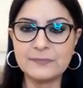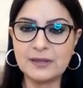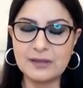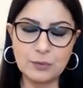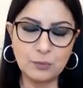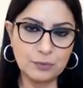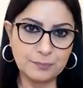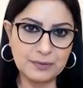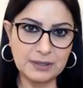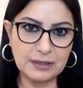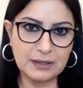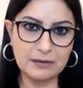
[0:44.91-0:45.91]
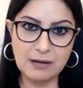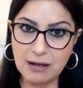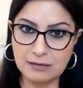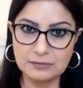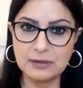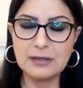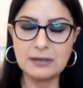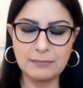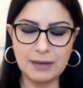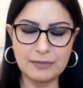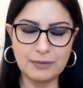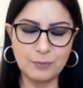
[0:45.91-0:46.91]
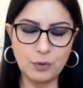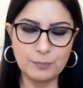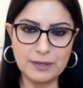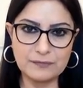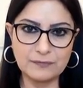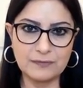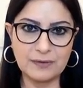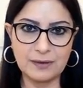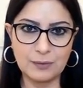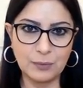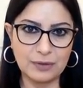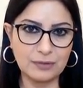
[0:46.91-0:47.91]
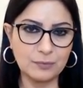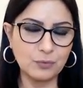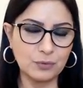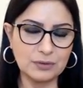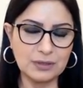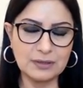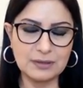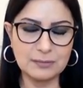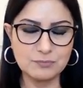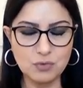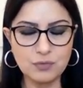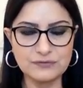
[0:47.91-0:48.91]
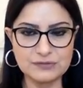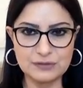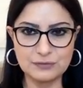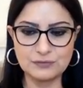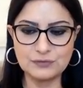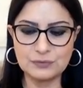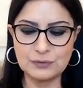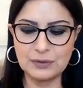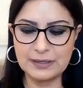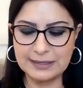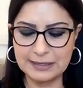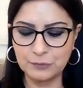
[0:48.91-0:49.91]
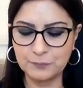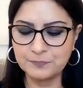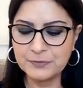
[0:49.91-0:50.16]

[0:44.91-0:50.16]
they will be gone by the moment when the moon moves into Leo.